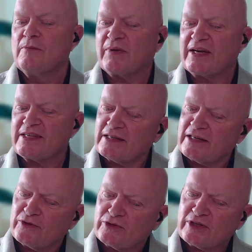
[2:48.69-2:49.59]

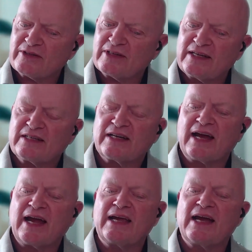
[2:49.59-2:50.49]
Basically, you don't need an
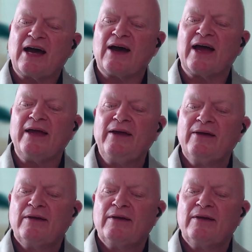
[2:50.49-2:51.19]
AI